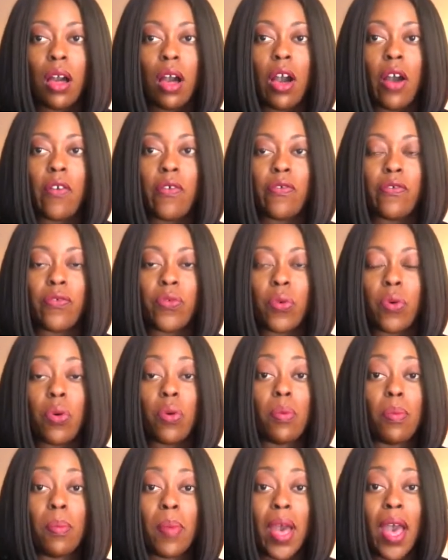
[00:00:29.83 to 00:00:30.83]
a
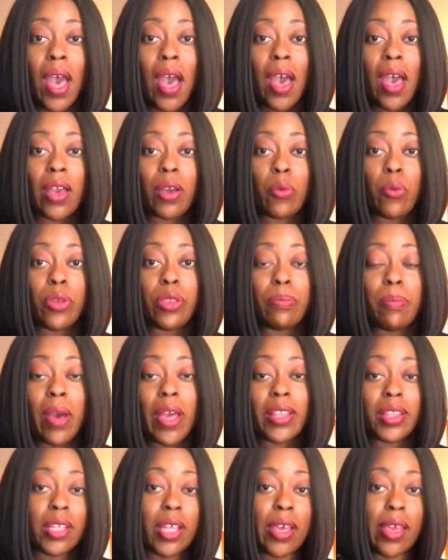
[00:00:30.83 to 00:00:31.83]
full bag with
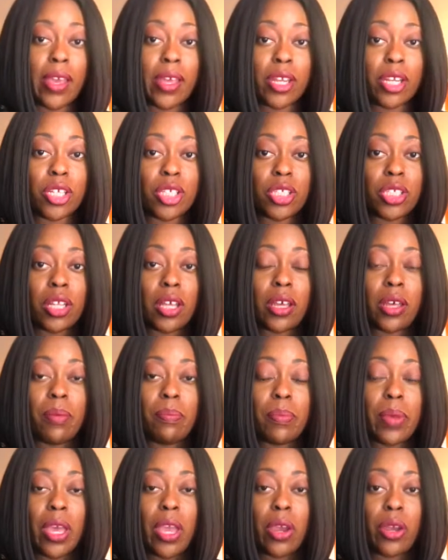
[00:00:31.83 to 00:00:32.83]
my luggage
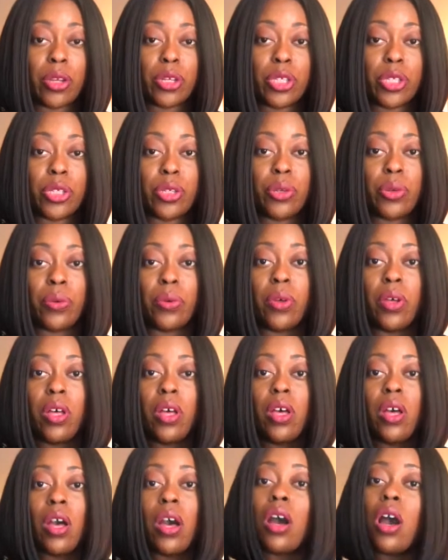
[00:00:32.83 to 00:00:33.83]
compared to
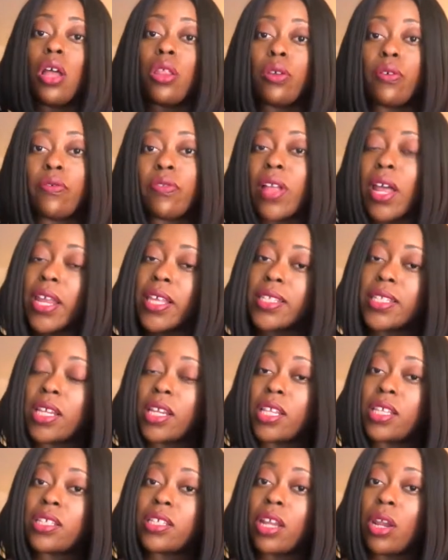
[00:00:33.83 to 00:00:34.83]
other flight
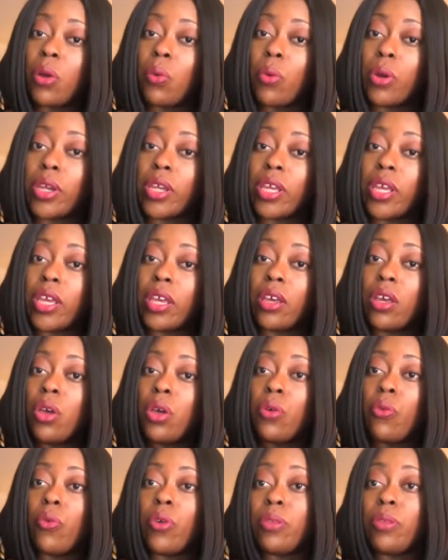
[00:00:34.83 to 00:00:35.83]
attendants that are working
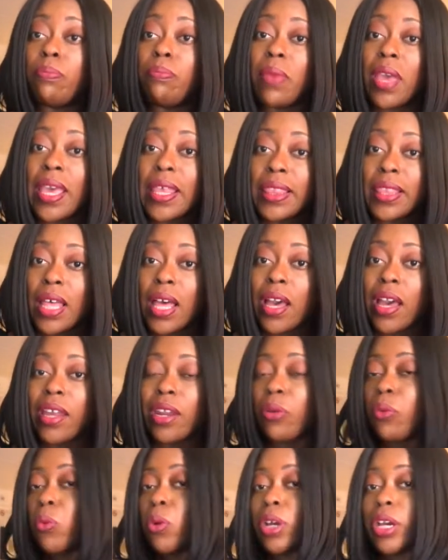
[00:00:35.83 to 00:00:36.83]
with mainline
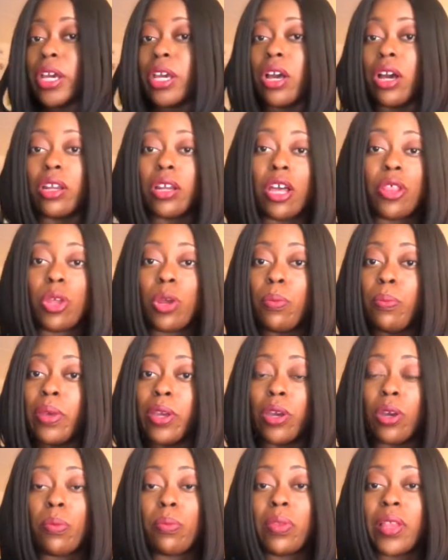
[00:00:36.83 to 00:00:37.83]
and working on other
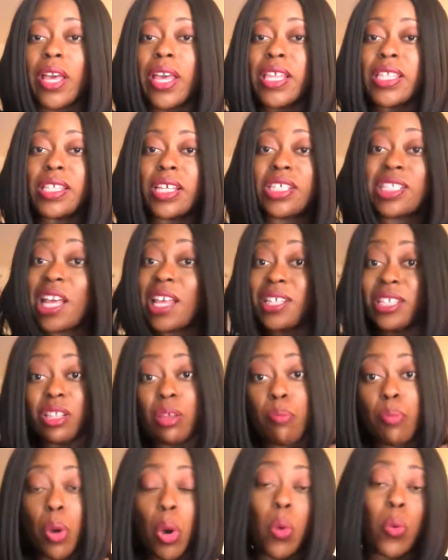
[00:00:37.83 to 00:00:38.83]
bigger planes such as
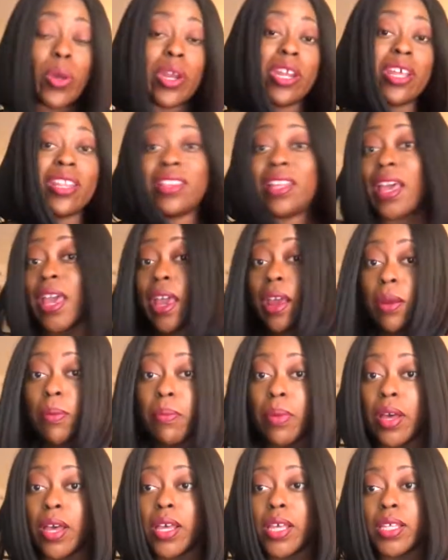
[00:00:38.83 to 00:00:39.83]
the Boeing and the
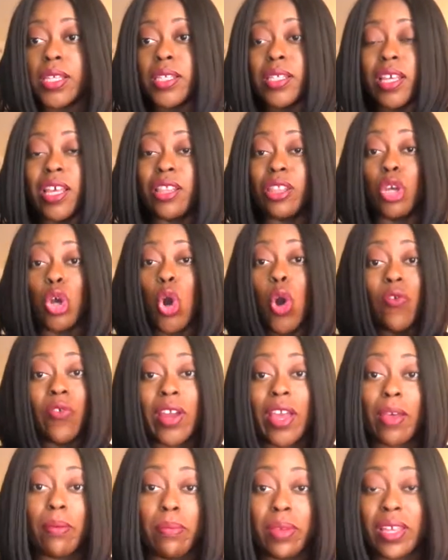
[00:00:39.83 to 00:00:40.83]
Airbus, and their
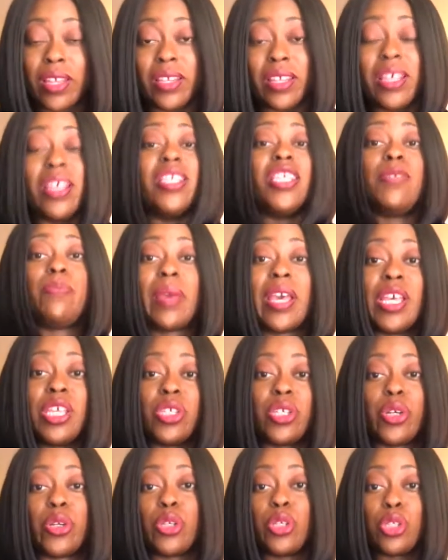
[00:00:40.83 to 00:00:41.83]
overhead bin is
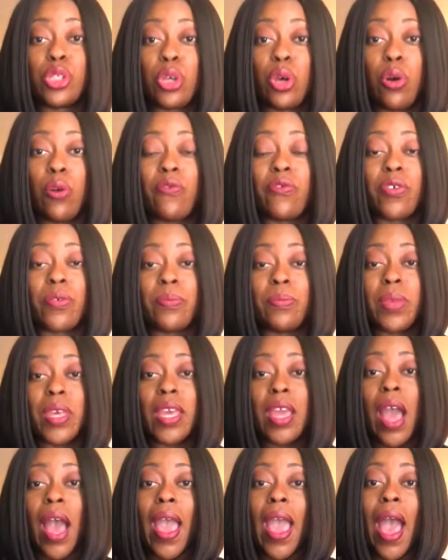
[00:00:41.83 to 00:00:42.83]
spacers. So for
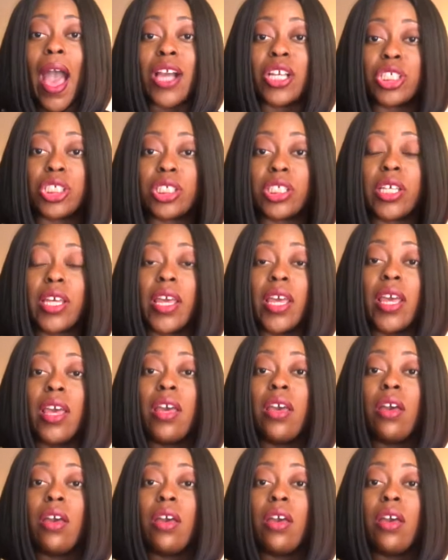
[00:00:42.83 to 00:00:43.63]
me, I actually